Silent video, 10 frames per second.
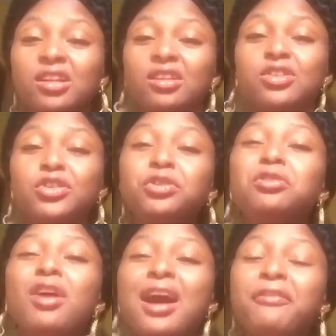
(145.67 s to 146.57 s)
So you
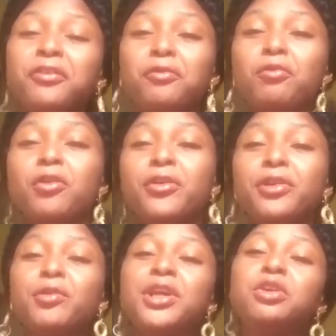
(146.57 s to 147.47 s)
don't have to
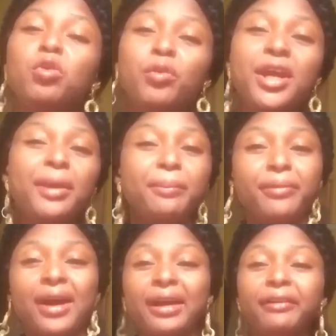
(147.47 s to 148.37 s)
worry when you wear
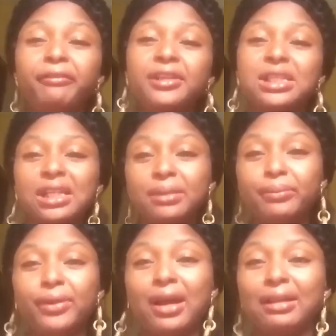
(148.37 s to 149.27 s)
bra, a fitted
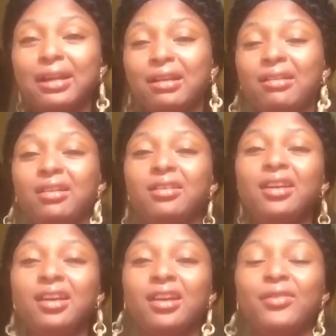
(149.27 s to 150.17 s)
bra, that
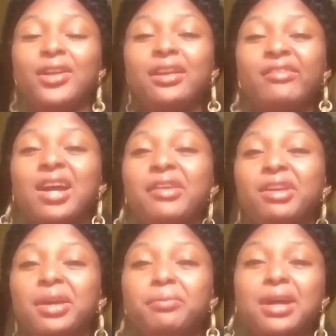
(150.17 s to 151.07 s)
whenever I
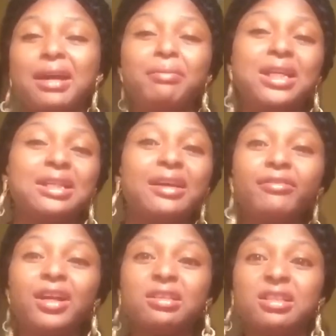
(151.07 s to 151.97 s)
wear bra I might
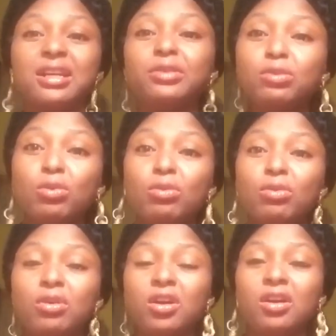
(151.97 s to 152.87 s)
have cancer. No.
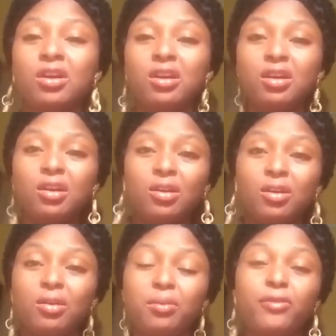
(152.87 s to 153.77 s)

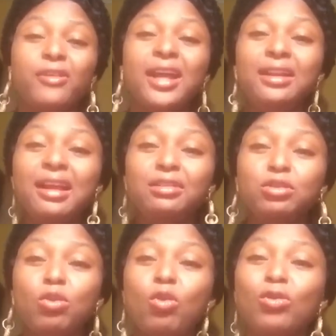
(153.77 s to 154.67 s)
Provided
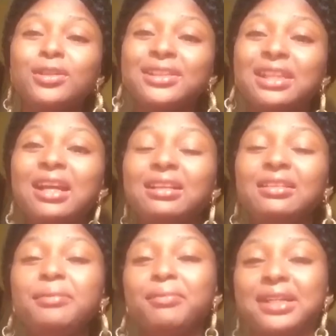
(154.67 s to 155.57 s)
you
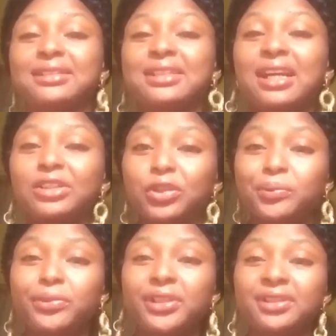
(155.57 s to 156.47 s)
constantly massage your
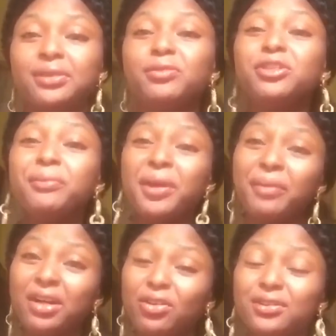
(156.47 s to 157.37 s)
breast.
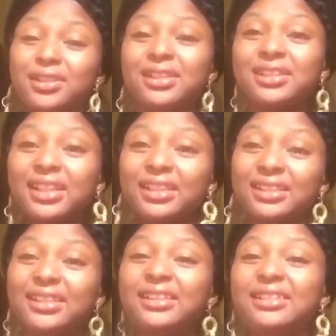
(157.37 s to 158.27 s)
Remember,
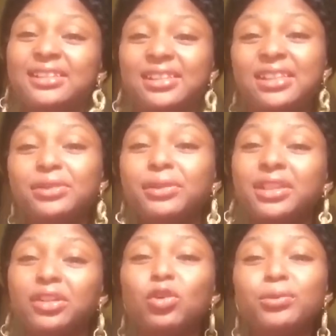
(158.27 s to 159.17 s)
consistency is key when
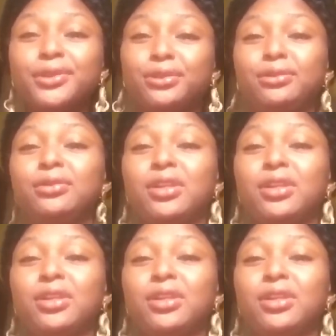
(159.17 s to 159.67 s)
it comes to